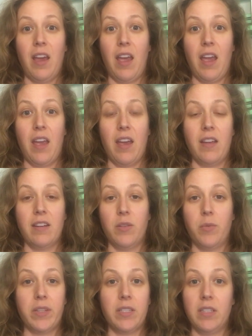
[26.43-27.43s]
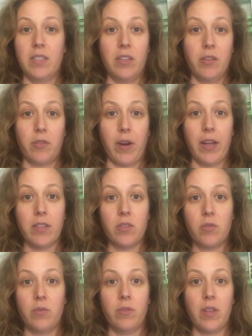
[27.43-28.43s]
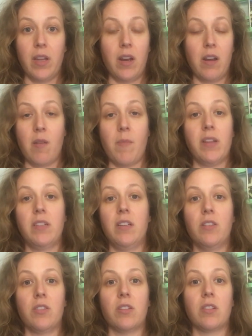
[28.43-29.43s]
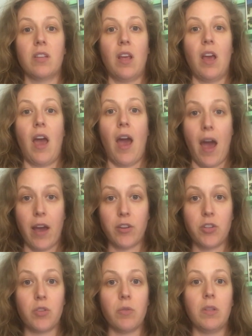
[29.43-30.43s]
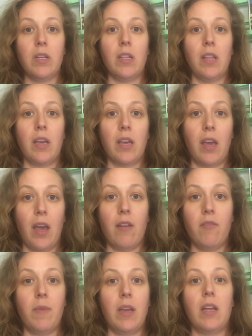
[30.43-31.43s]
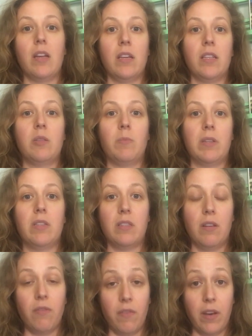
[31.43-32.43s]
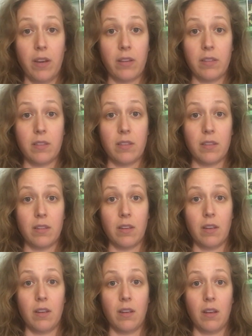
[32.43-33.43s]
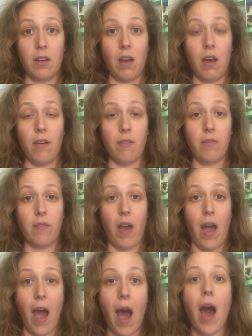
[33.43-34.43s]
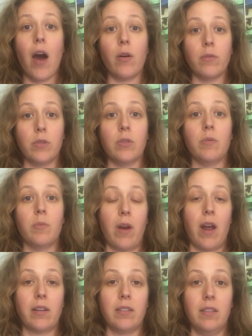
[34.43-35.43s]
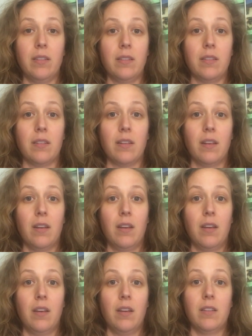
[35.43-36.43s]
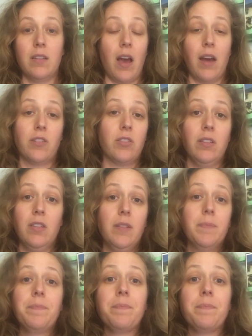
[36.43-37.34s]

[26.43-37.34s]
and it wasn't until grad school that any of my teachers actually gave me any specifics of how to practice to actually